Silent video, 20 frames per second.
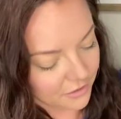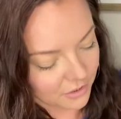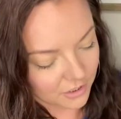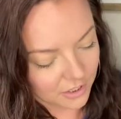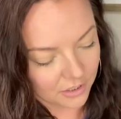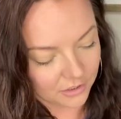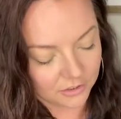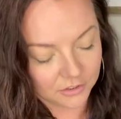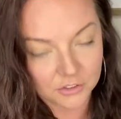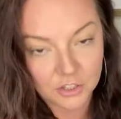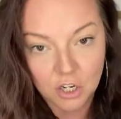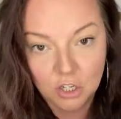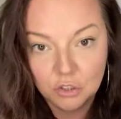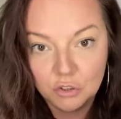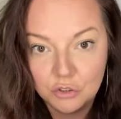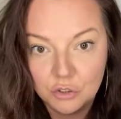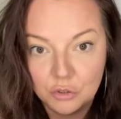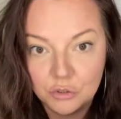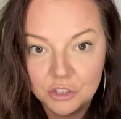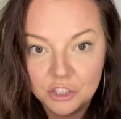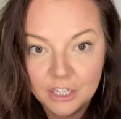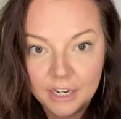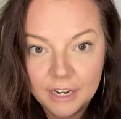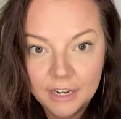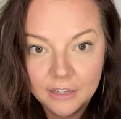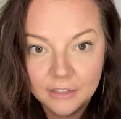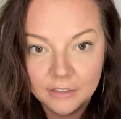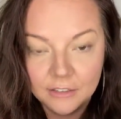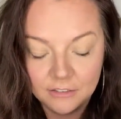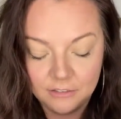colors called
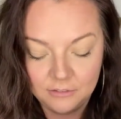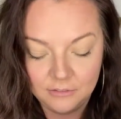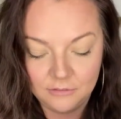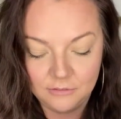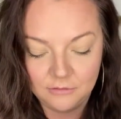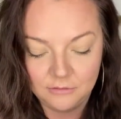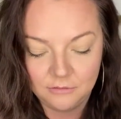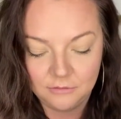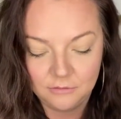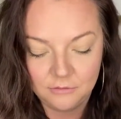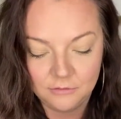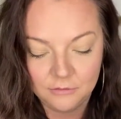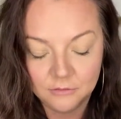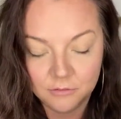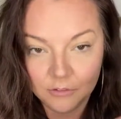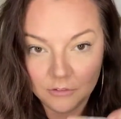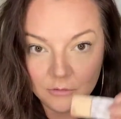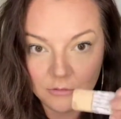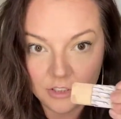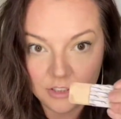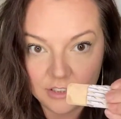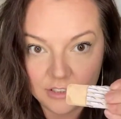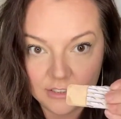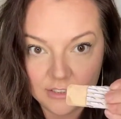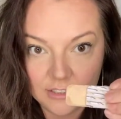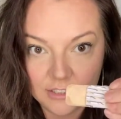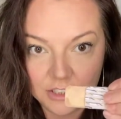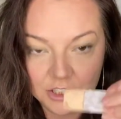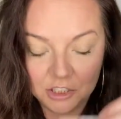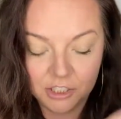Dolce, which is
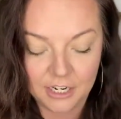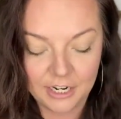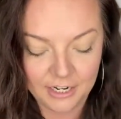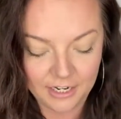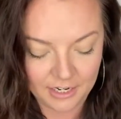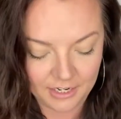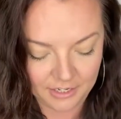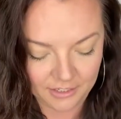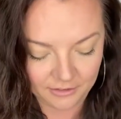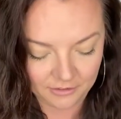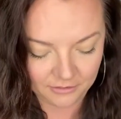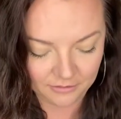this shade here.